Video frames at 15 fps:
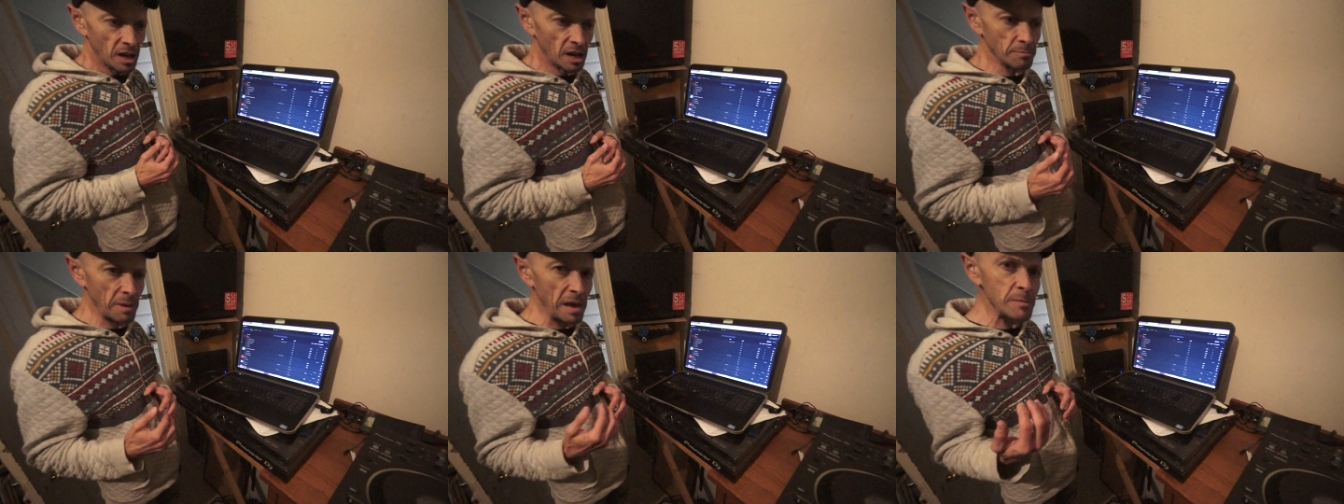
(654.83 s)

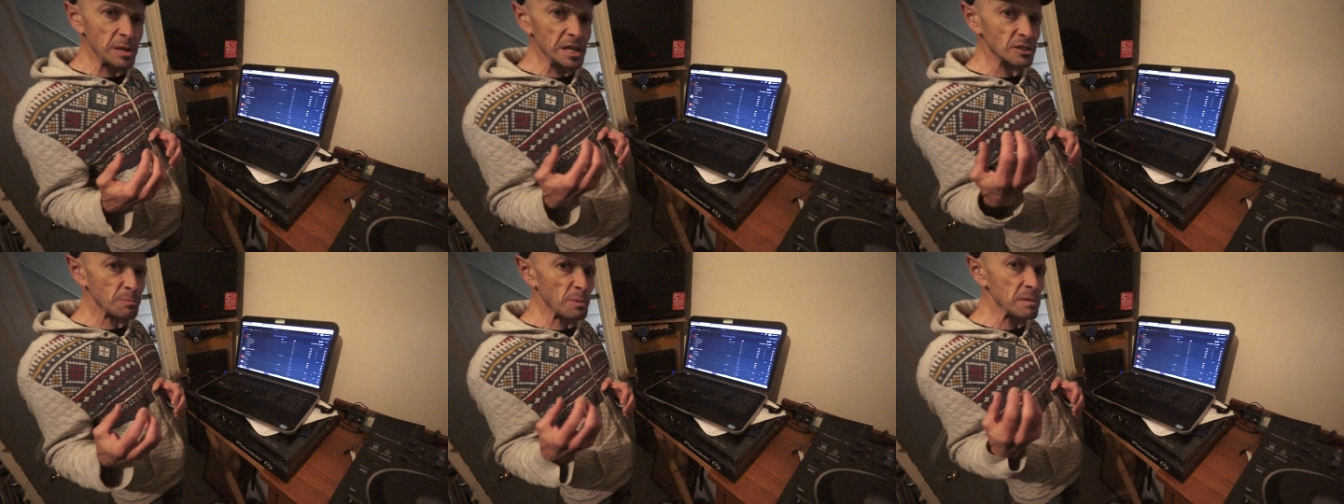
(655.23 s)
and
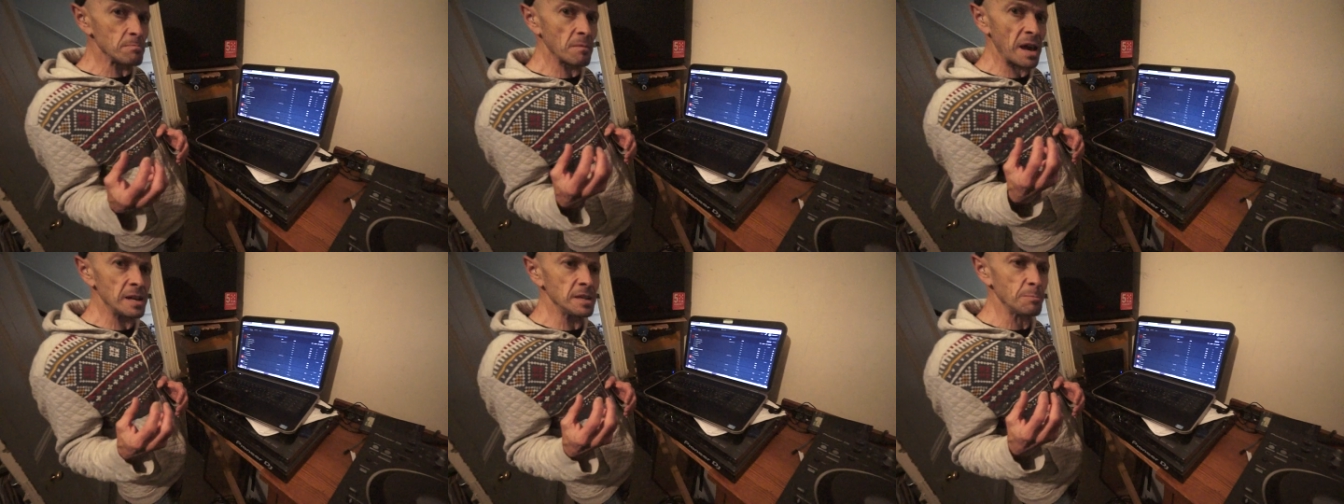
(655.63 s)
maybe it's
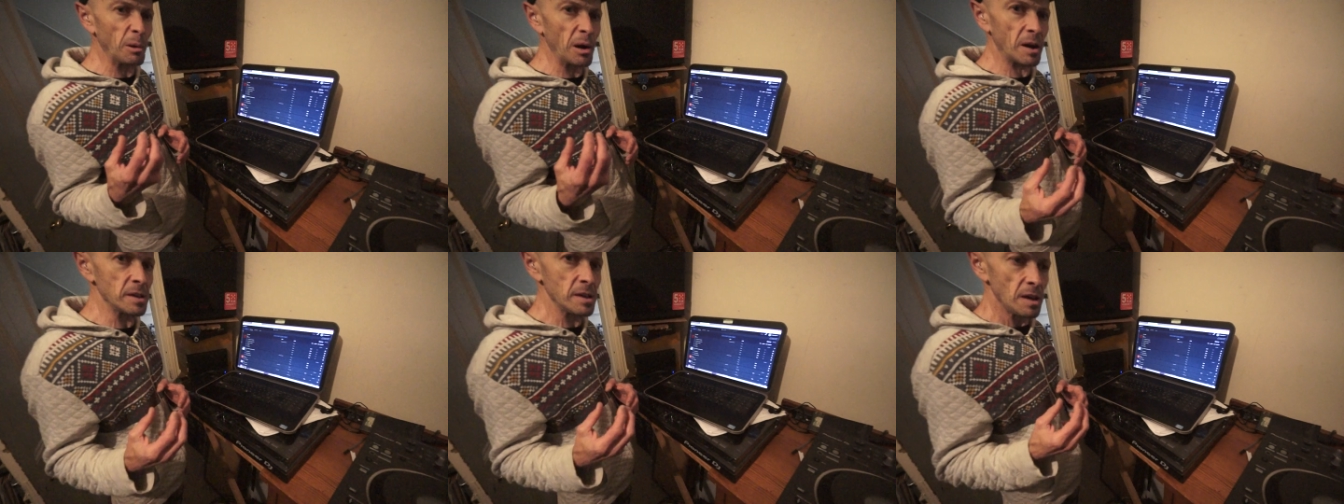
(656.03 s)
been made
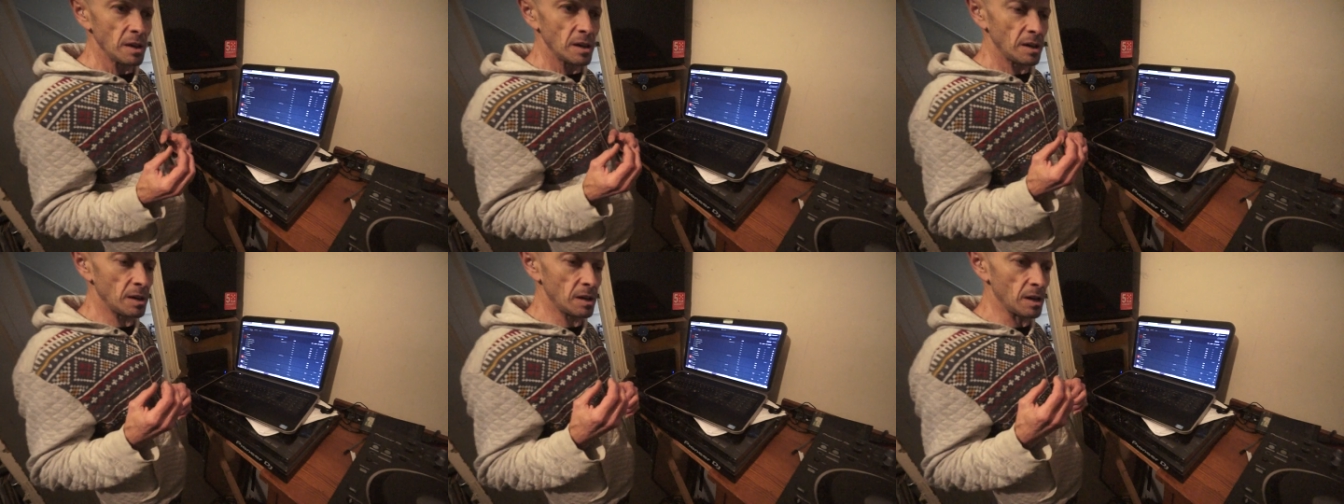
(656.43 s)
by
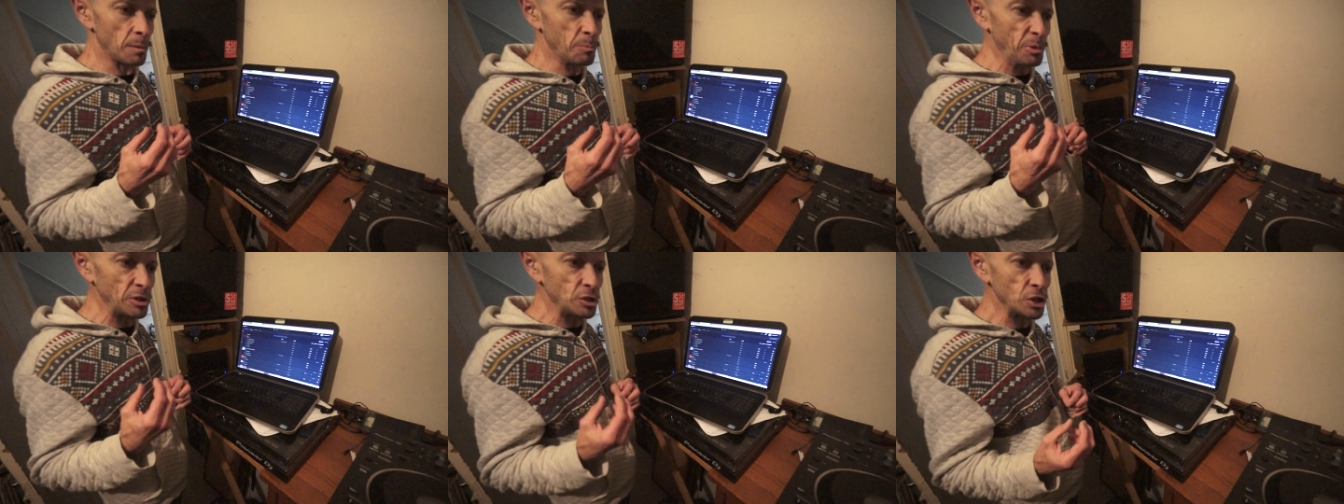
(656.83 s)
a, a
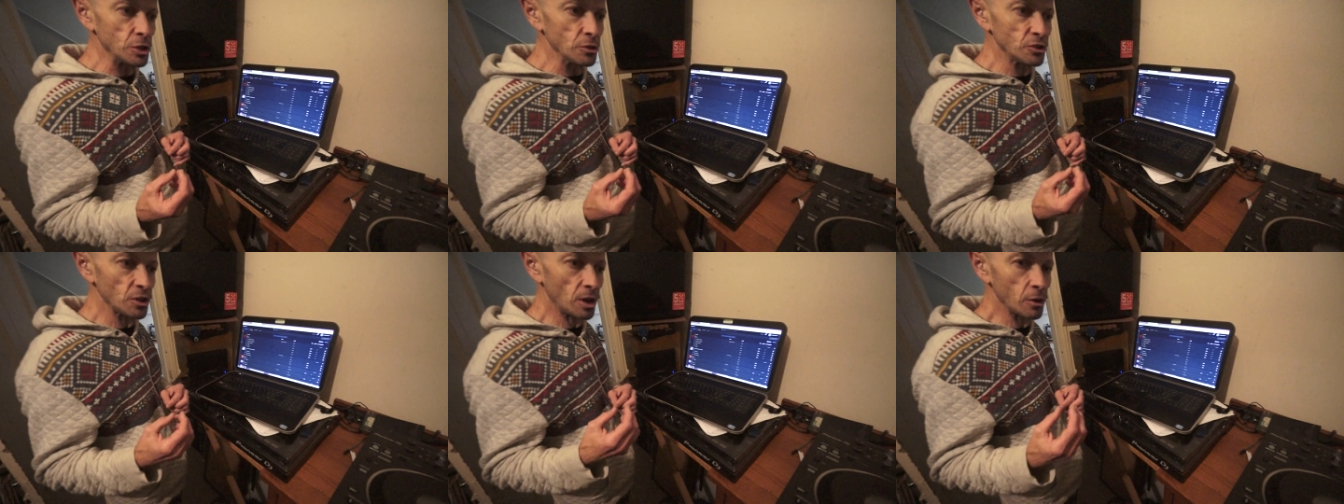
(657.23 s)

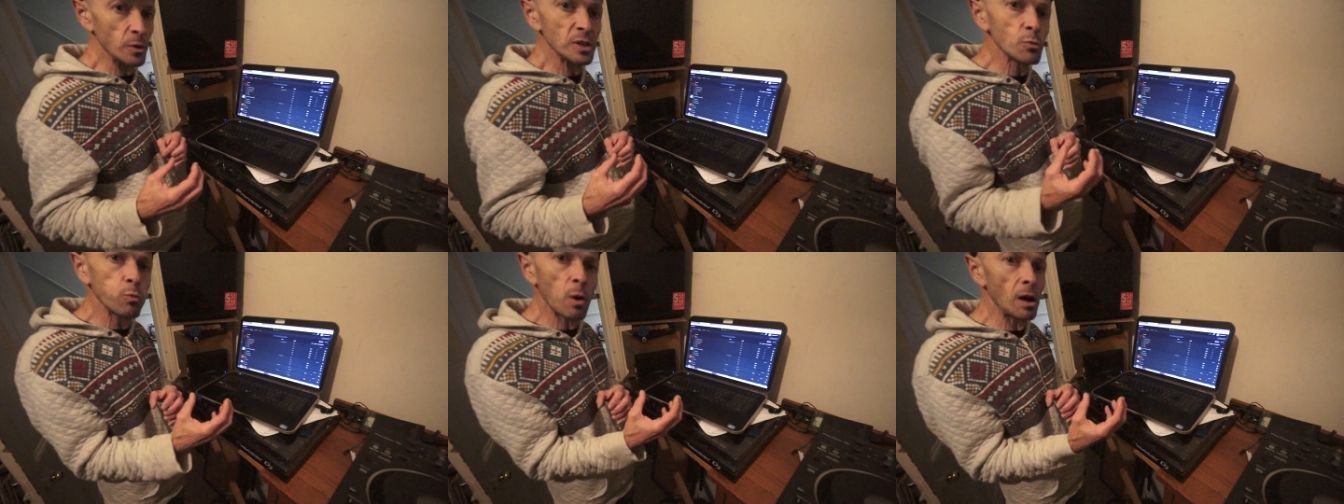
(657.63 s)
producer who
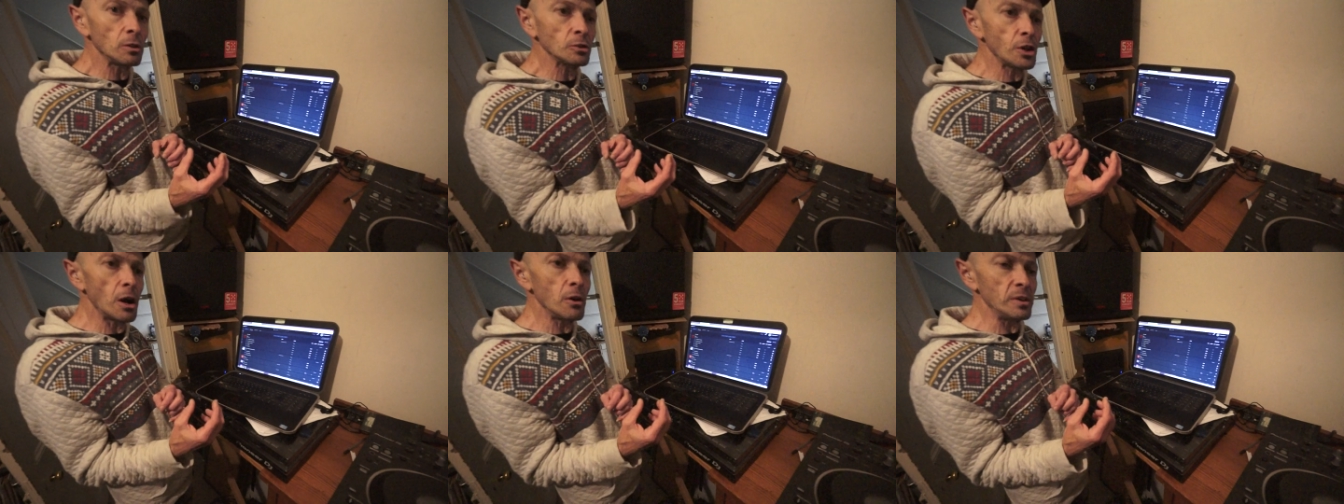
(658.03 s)
is
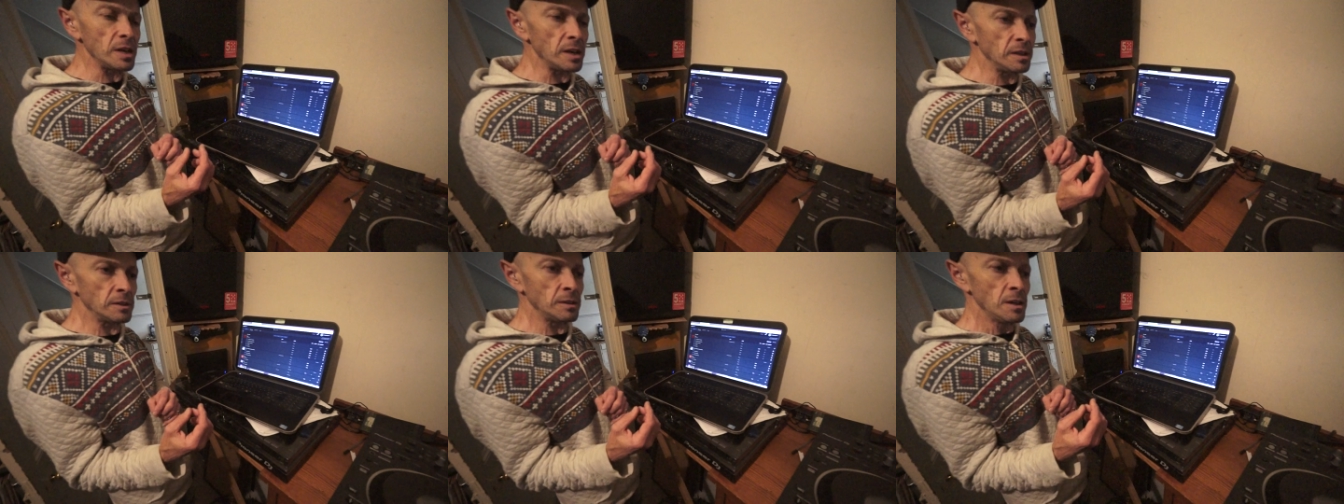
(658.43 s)
well known
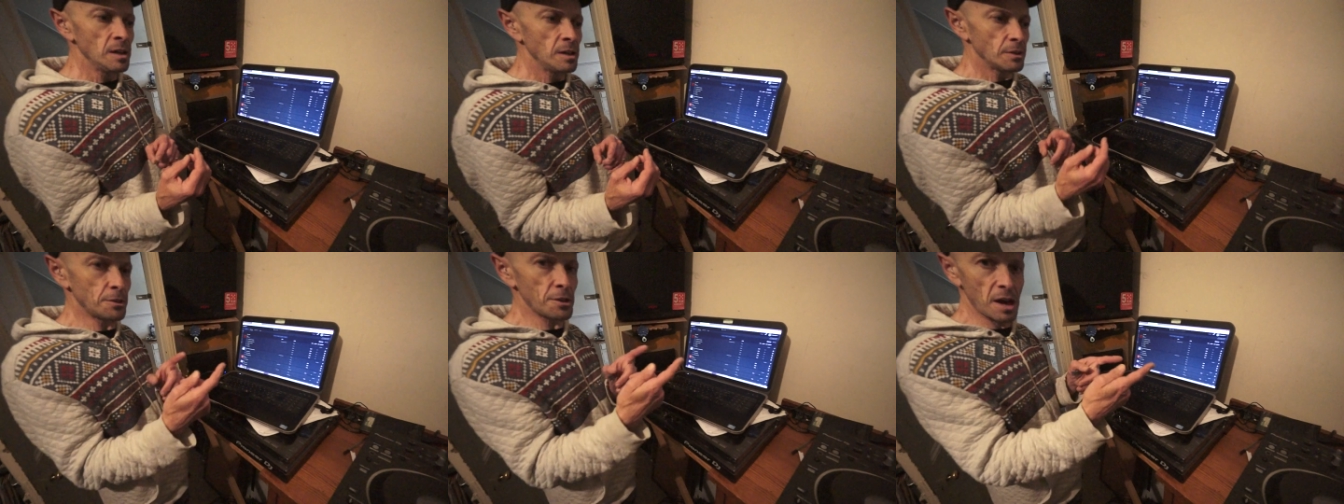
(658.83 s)
in
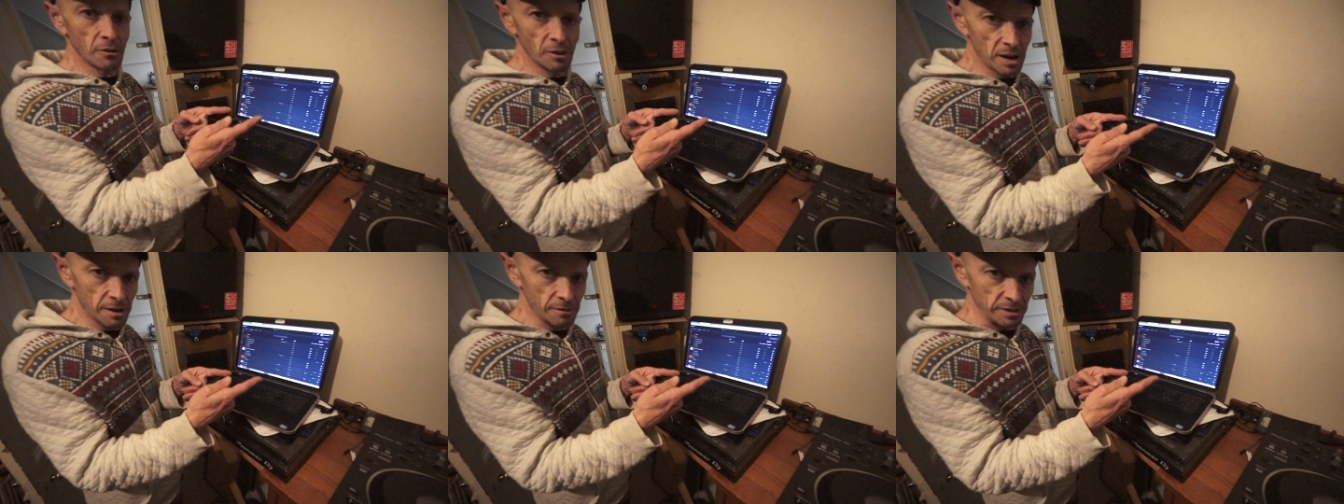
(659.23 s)

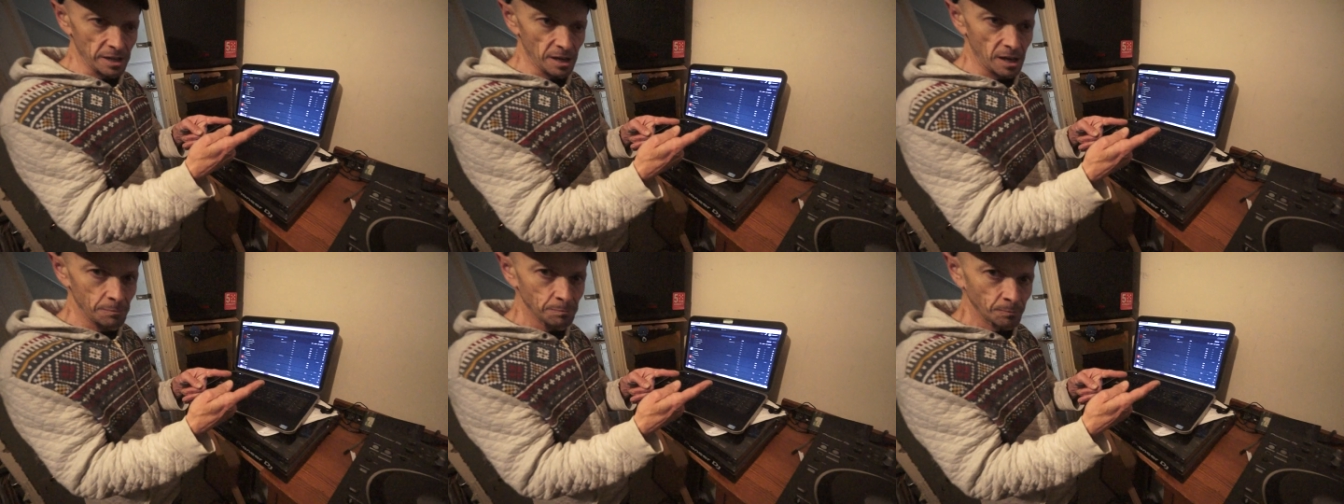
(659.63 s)
their
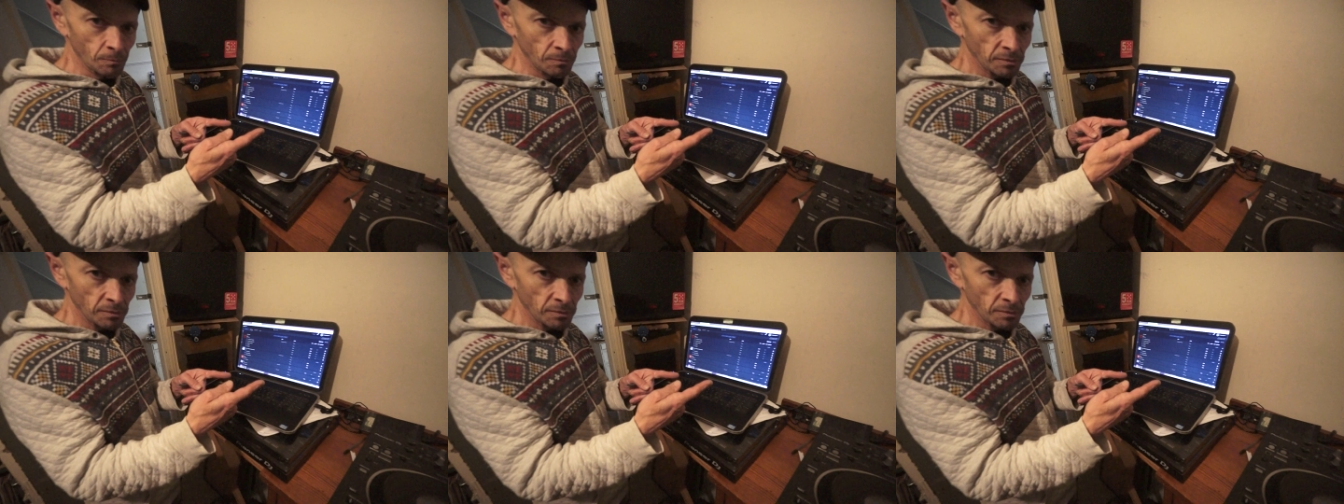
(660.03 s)
area,